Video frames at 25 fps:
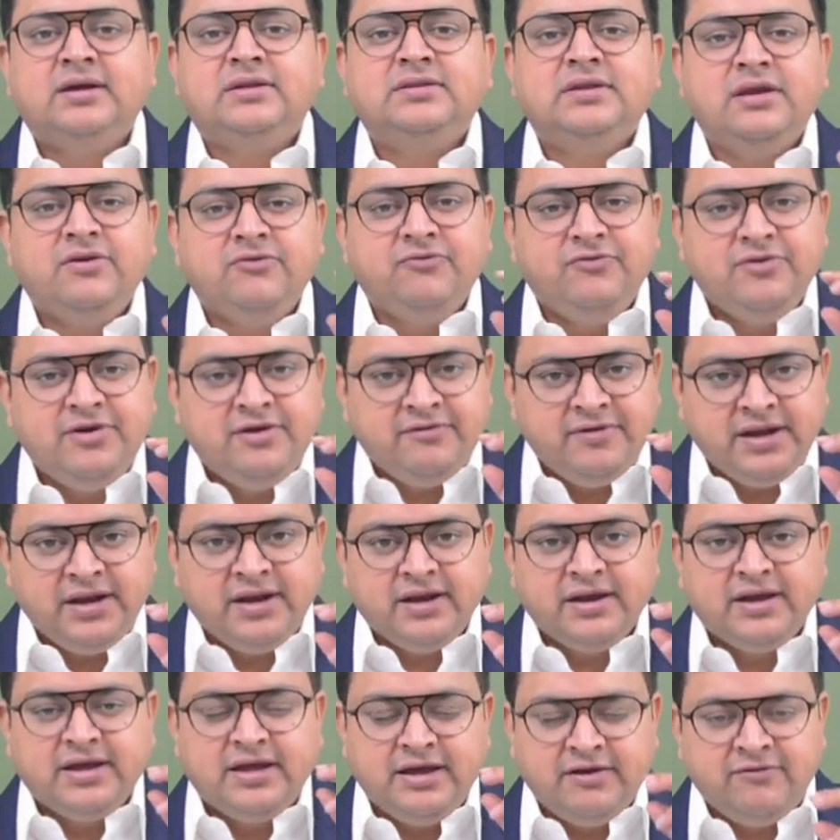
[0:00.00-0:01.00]
then we will
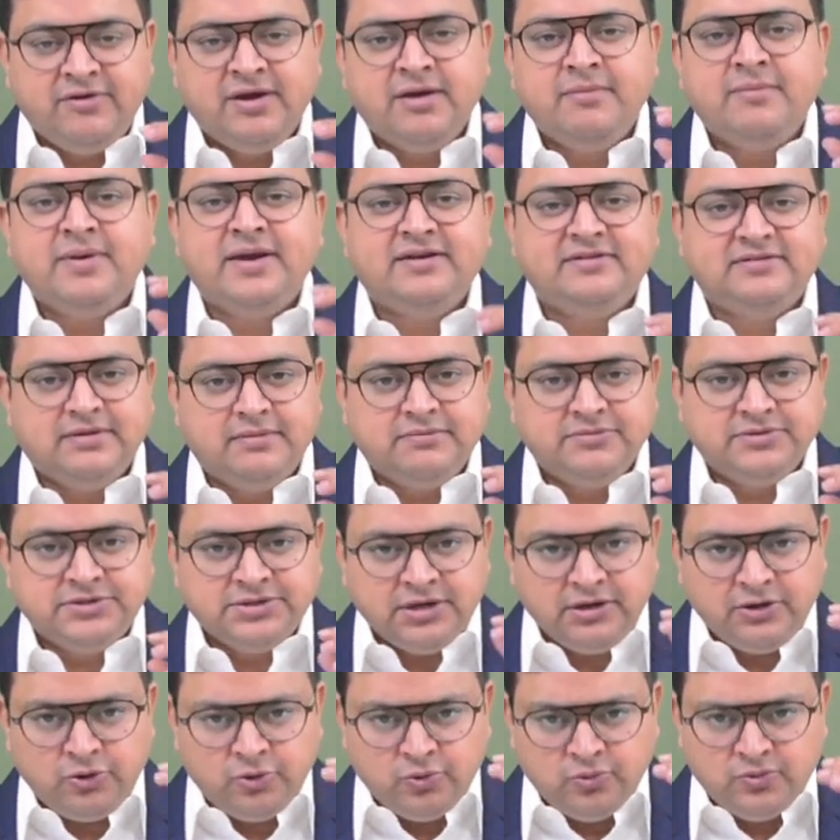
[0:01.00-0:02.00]
give him
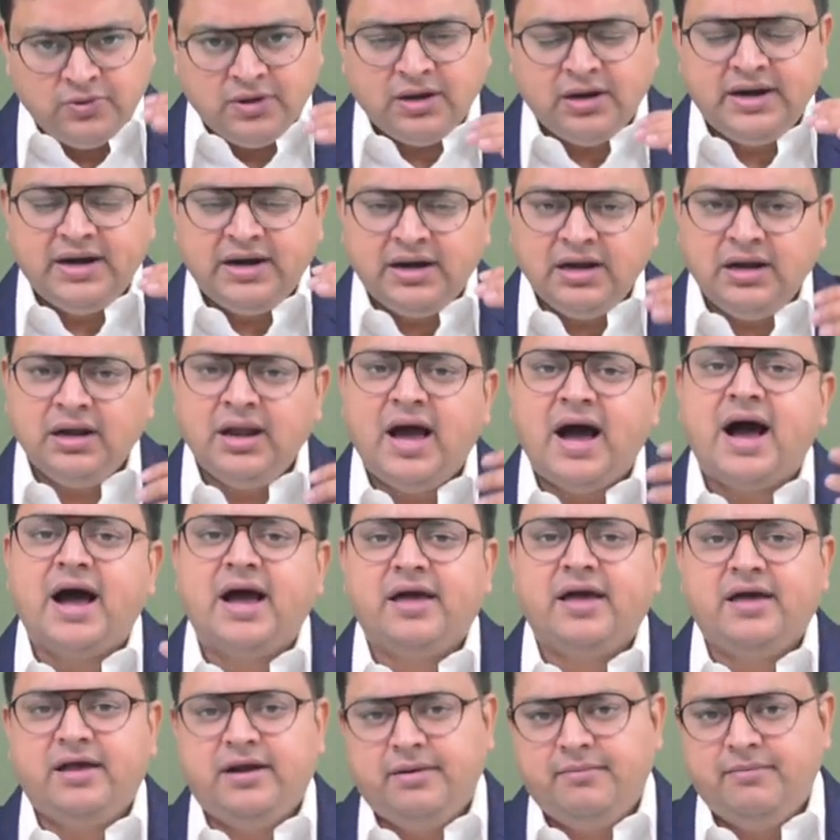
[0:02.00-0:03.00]
exemption to a little
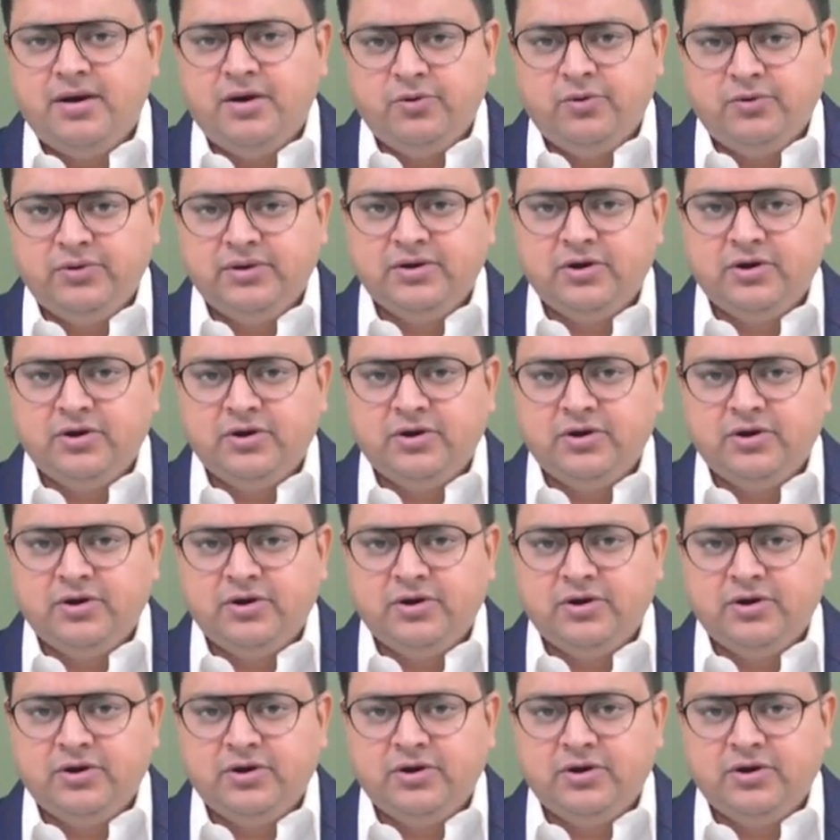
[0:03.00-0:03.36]
higher amount.